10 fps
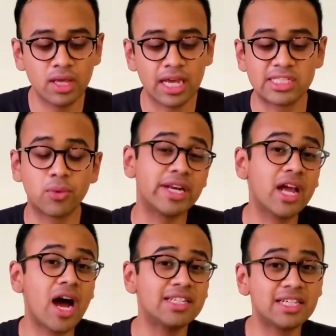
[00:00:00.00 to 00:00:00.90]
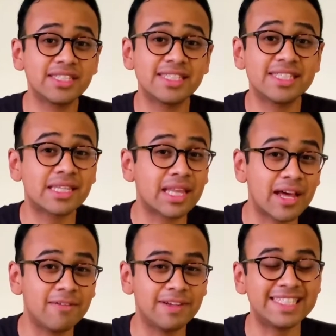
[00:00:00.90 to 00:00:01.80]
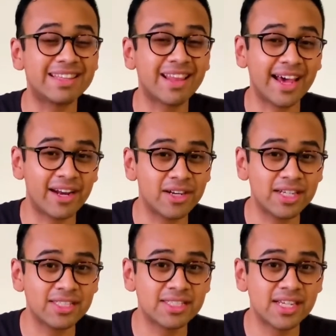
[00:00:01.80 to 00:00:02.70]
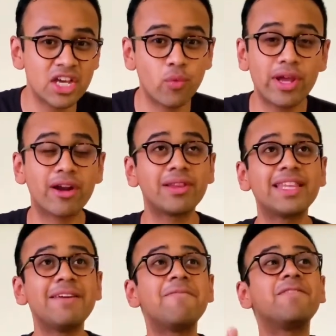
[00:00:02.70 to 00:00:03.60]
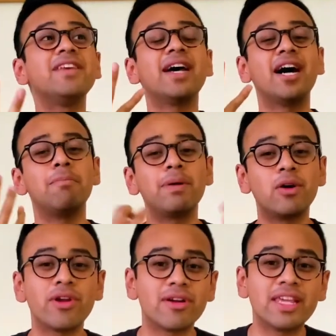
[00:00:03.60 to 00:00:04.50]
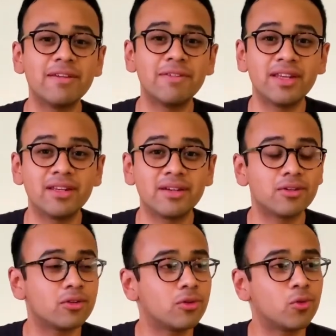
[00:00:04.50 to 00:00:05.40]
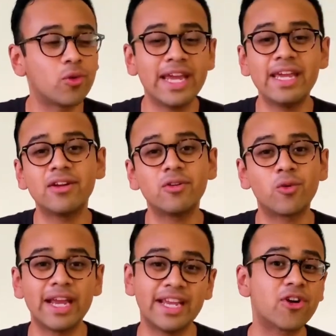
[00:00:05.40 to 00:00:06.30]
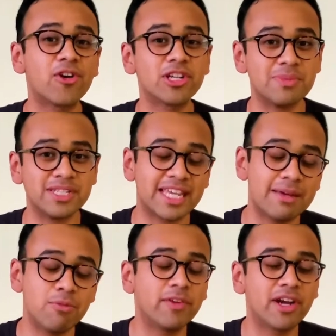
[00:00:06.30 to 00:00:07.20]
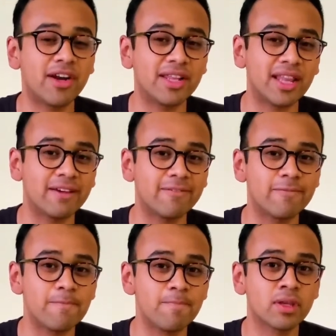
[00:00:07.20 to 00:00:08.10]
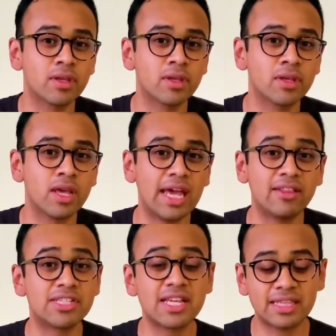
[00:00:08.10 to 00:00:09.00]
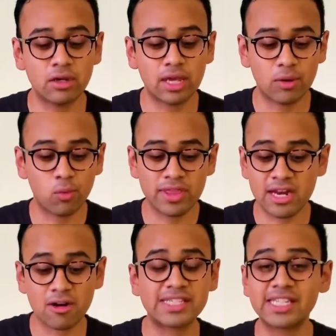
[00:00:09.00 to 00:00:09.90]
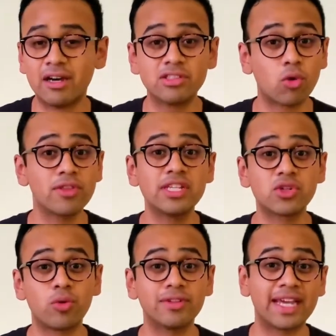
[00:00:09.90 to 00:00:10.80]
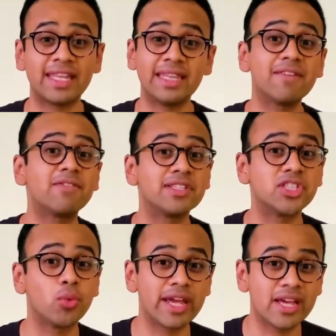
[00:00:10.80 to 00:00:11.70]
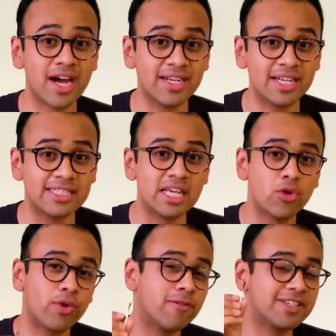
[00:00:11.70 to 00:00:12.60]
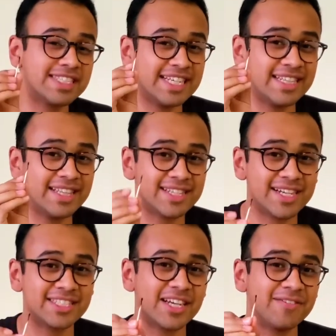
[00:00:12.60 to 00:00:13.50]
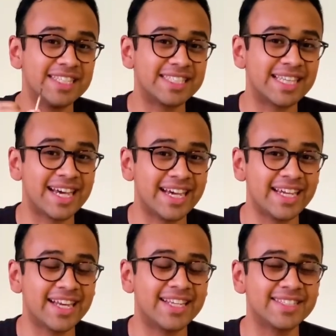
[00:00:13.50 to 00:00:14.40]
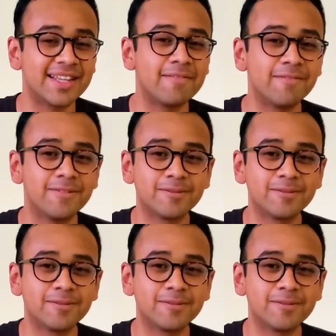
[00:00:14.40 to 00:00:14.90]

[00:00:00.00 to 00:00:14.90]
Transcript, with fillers: And so when God touches his love and his light on us, we are lifted up and we are given great, great encouragement to keep moving on in life. And there's nothing within ourselves or this world that can lift us the way God does. We first need the touch of His light and His love.